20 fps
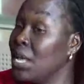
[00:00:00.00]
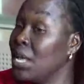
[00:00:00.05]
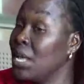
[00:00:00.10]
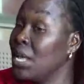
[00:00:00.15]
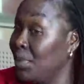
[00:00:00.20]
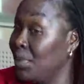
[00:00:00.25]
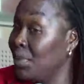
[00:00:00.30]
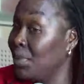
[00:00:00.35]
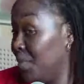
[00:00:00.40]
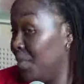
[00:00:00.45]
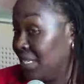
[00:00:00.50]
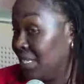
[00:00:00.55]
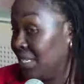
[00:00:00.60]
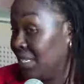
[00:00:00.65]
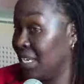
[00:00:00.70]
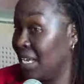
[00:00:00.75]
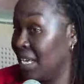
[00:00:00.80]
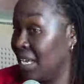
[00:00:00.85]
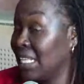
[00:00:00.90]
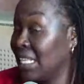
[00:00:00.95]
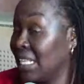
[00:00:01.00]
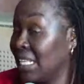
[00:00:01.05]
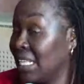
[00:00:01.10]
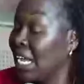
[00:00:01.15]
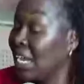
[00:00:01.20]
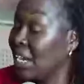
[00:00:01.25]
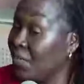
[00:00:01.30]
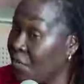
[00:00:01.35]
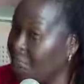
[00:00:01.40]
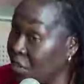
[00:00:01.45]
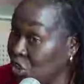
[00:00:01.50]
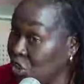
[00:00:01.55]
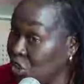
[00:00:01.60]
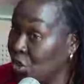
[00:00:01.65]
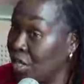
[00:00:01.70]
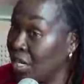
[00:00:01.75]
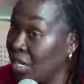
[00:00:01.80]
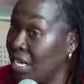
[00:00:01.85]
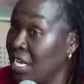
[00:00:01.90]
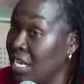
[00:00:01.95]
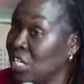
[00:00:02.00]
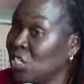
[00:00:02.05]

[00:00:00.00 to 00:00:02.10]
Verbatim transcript: implement yes. that vision.